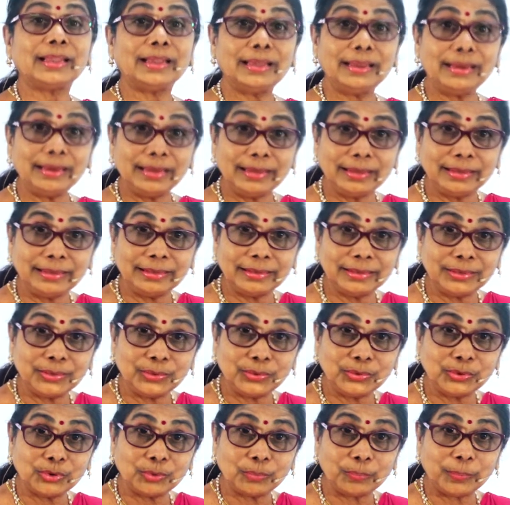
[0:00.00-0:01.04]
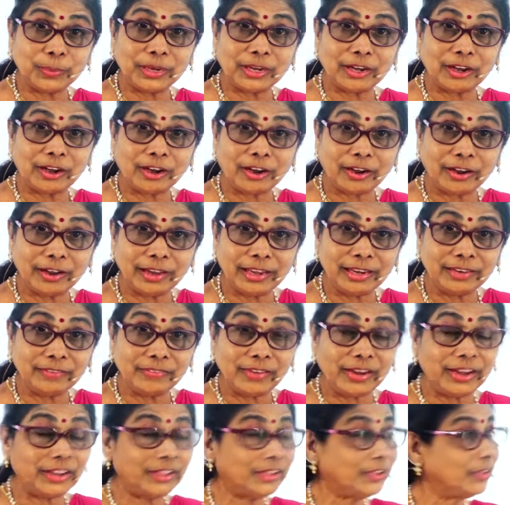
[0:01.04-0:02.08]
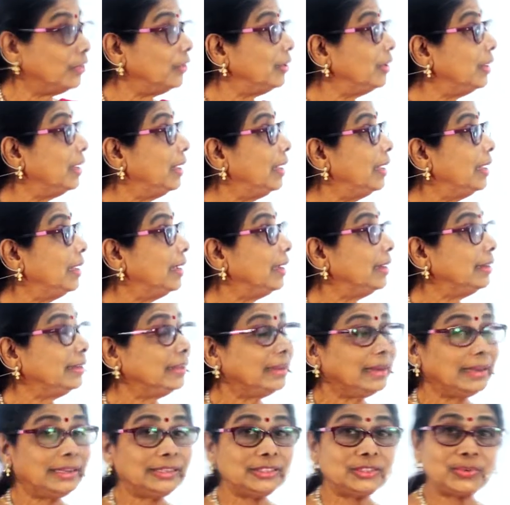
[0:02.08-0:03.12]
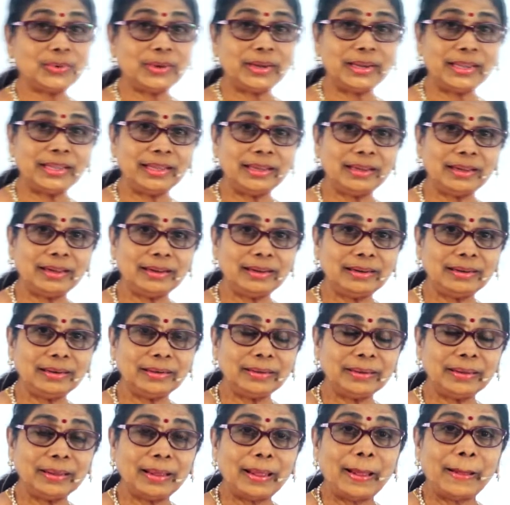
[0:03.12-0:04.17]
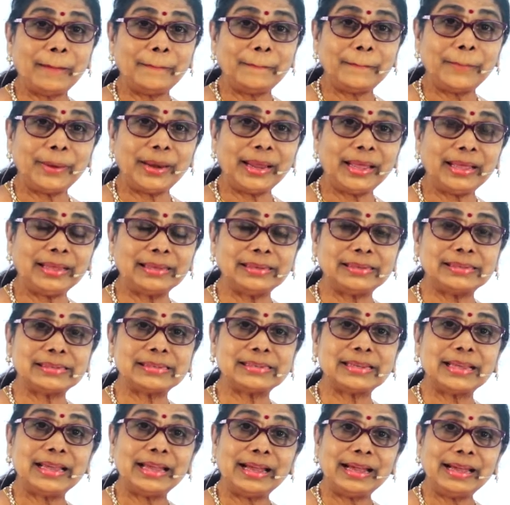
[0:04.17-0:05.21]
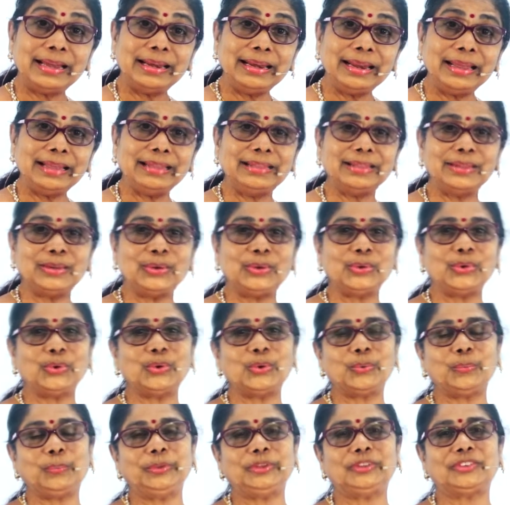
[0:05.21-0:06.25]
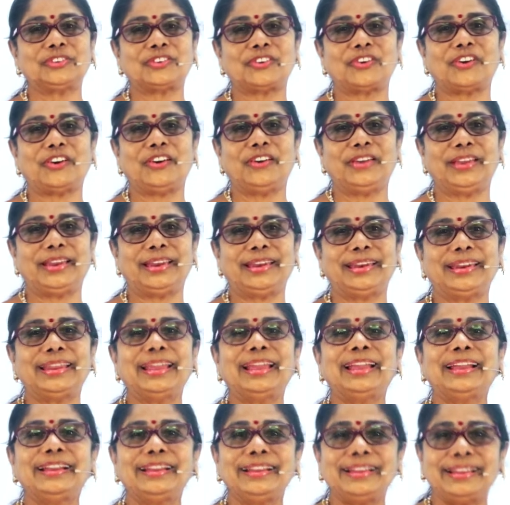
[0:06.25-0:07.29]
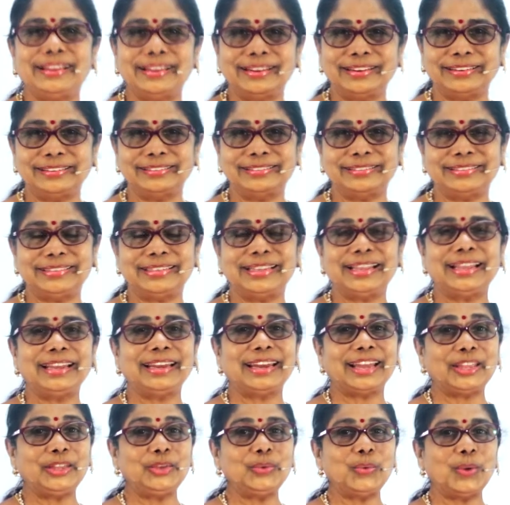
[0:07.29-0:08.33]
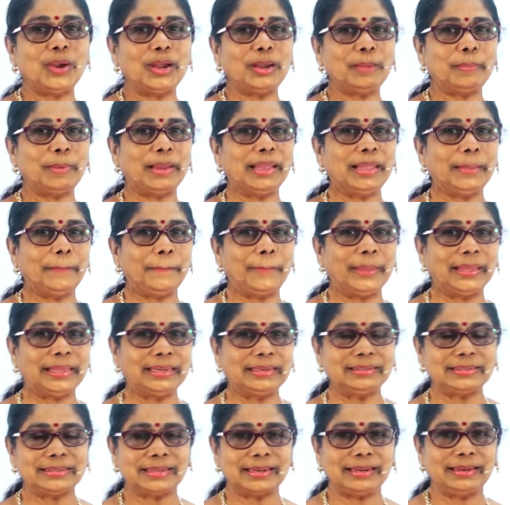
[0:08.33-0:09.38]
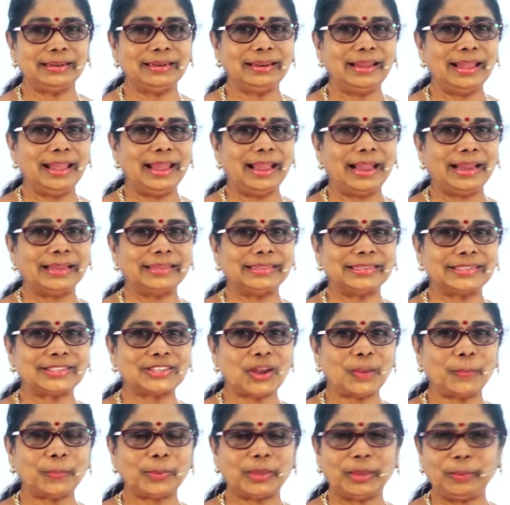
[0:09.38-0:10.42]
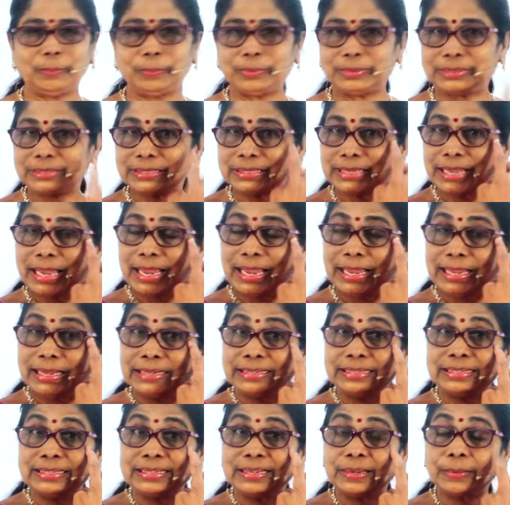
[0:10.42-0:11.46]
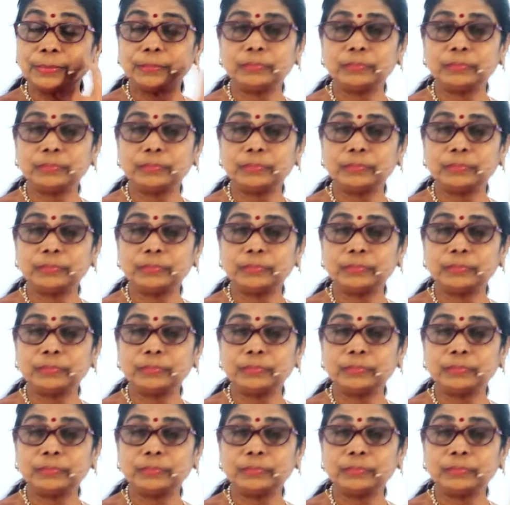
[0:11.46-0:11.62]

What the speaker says: Another 2 rupee coin, very good. And the last one here, plus another 2 rupees coin. Good. Now you want to buy a pencil and the shopkeeper says,